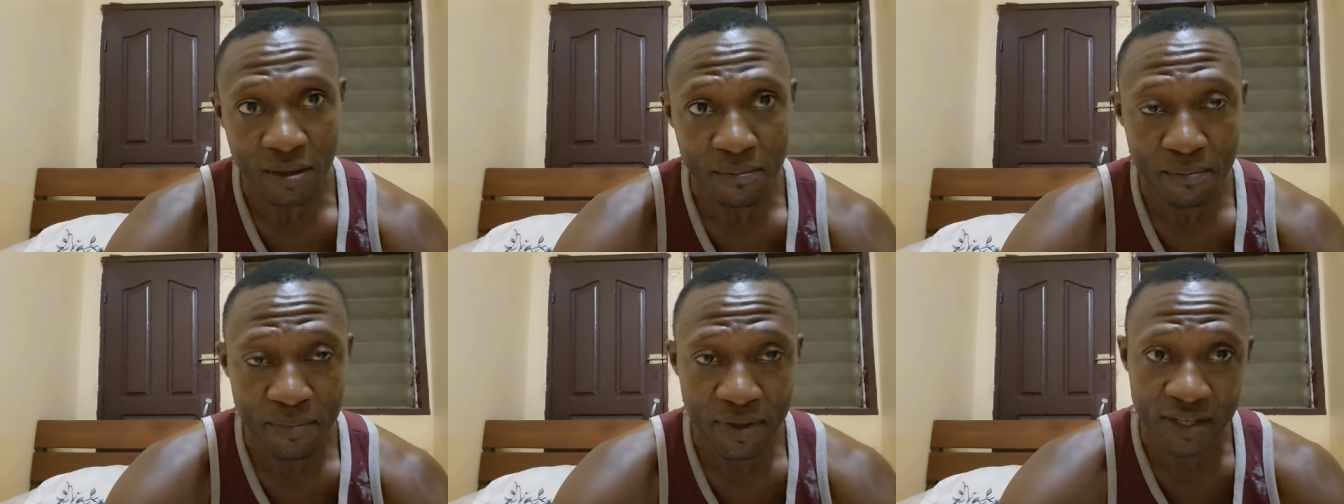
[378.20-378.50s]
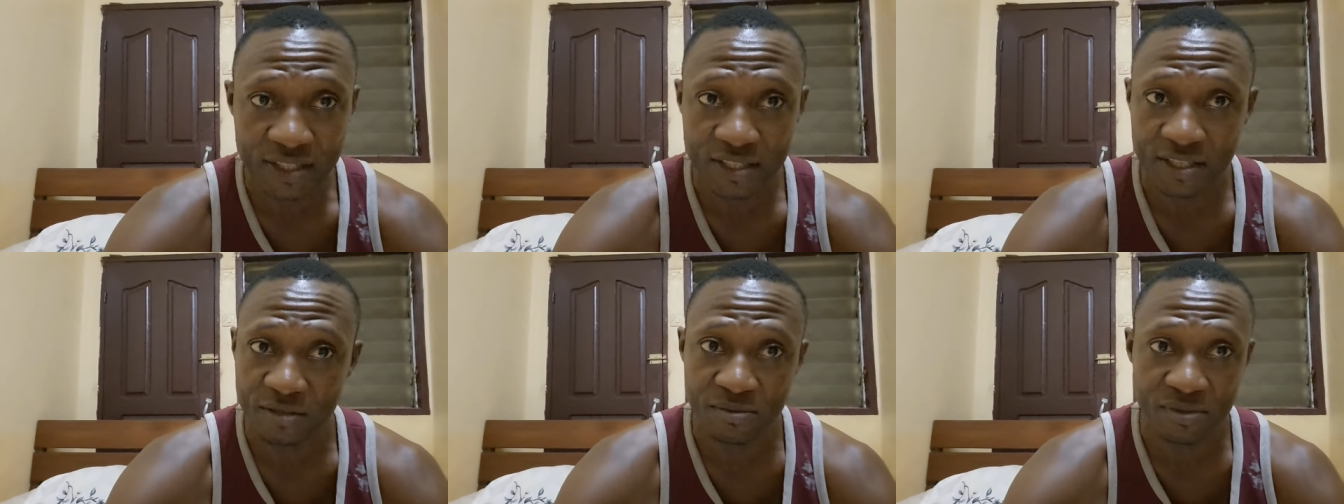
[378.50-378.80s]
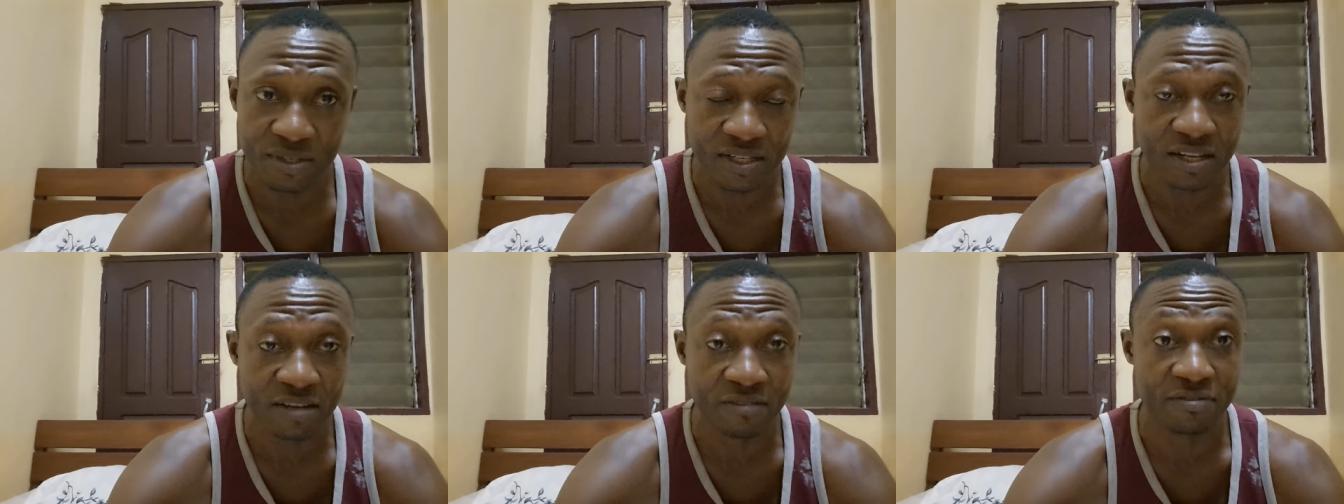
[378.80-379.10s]
big teams
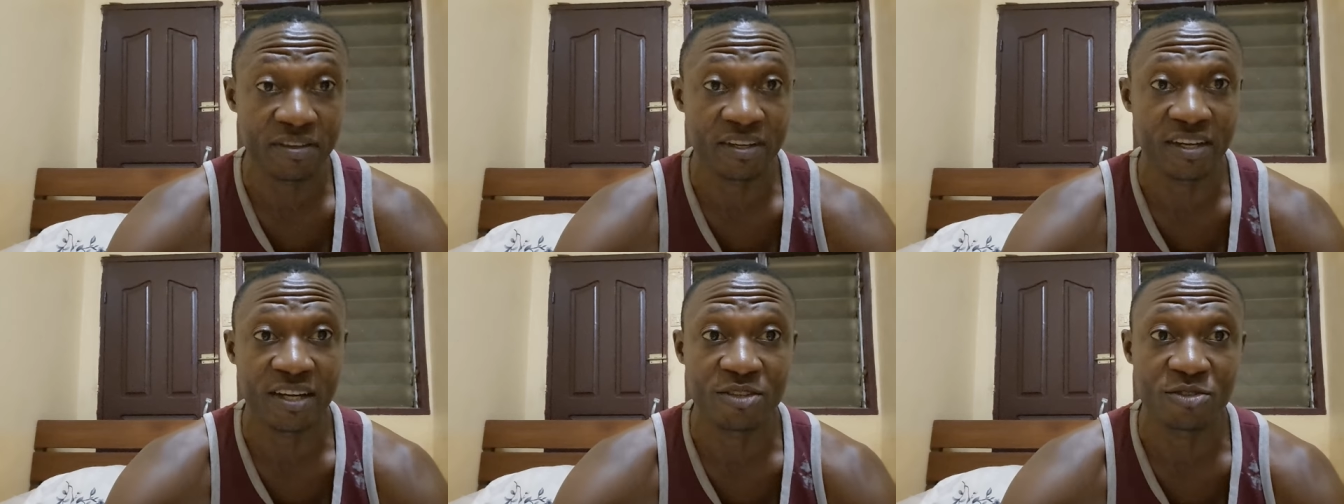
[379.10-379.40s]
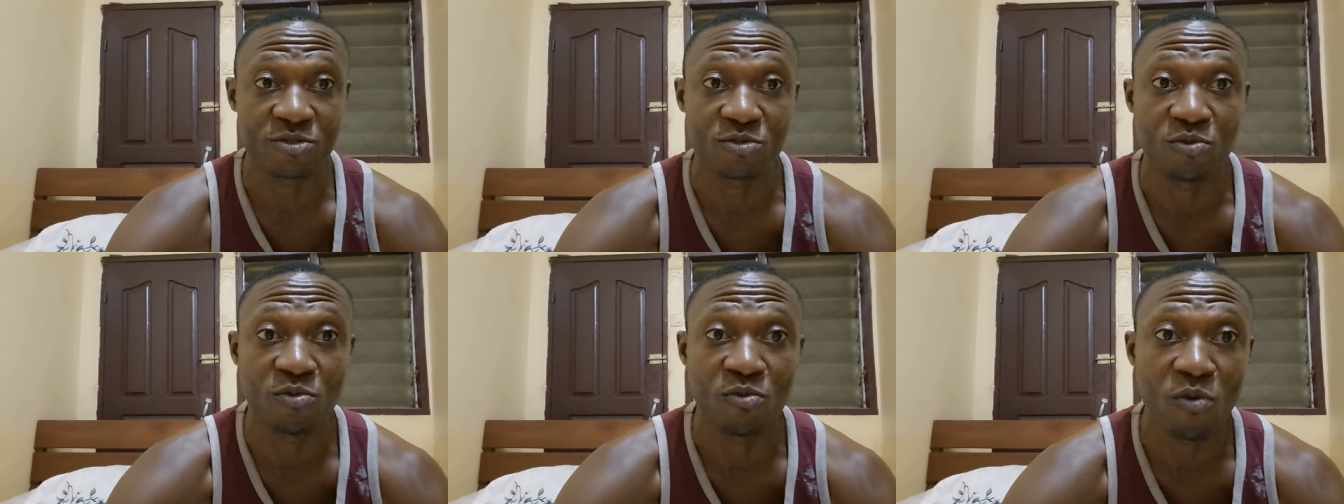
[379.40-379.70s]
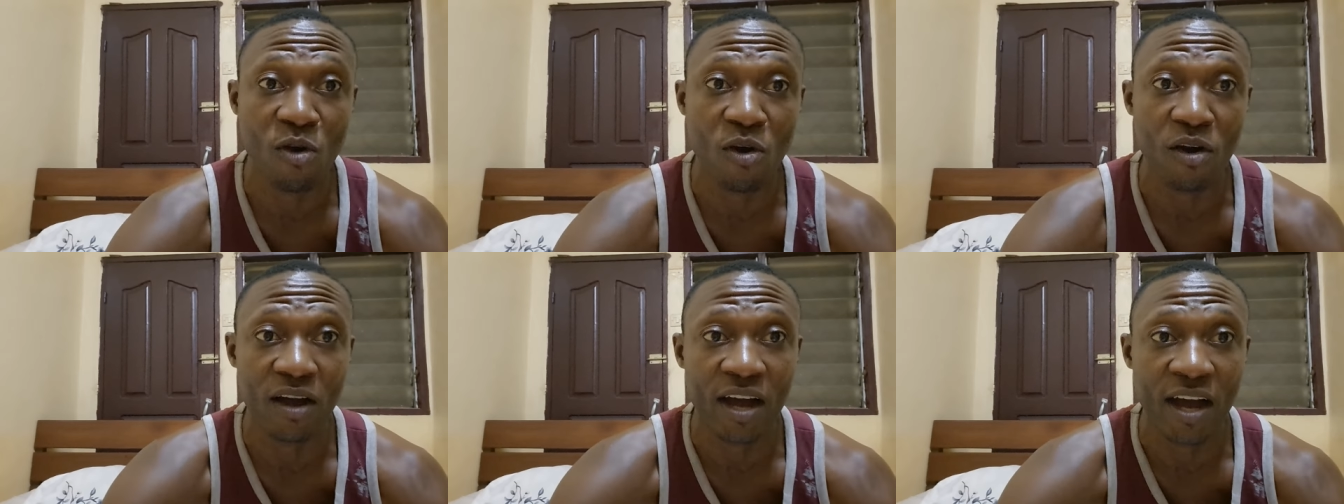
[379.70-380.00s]
in Africa to
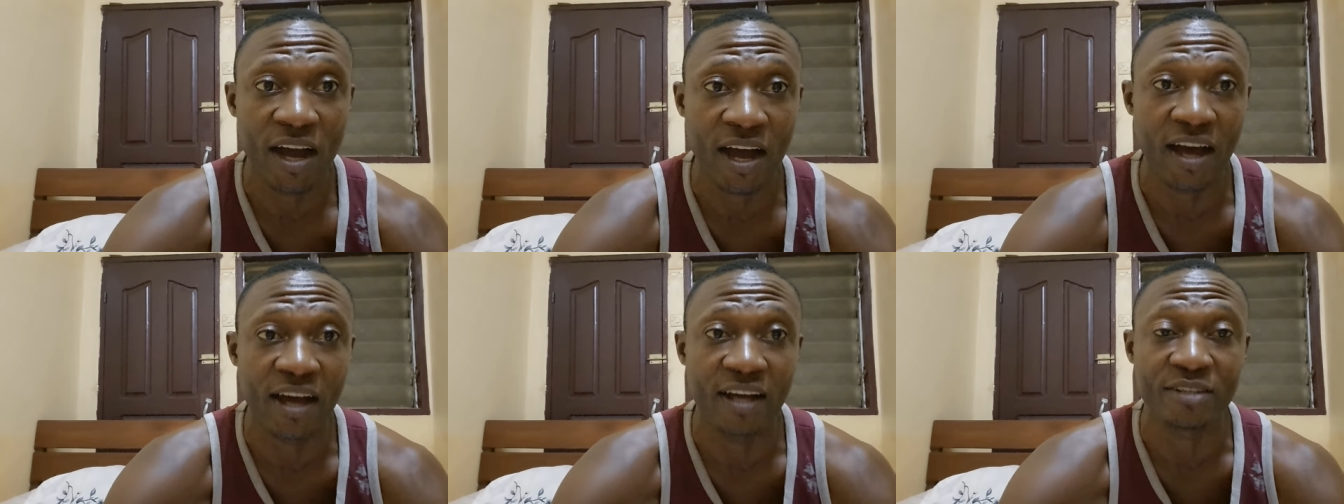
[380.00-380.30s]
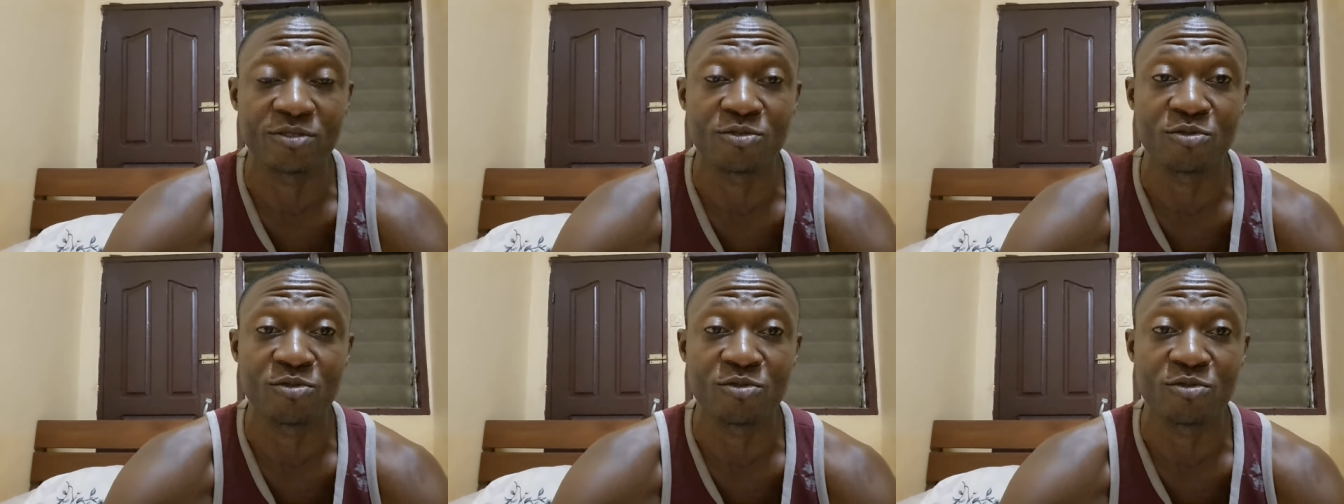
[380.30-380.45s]
work hard,